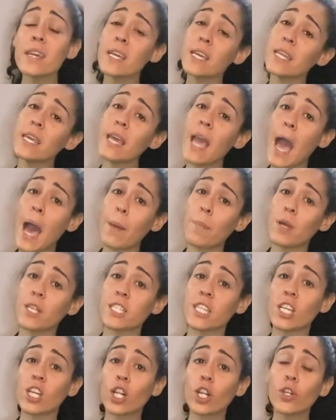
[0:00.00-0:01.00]
eating habits
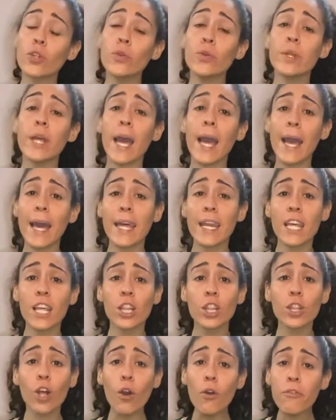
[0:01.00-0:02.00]
include
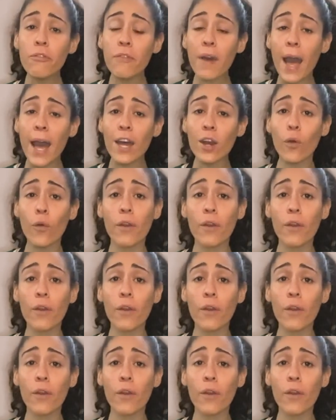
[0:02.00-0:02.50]
adding low-fat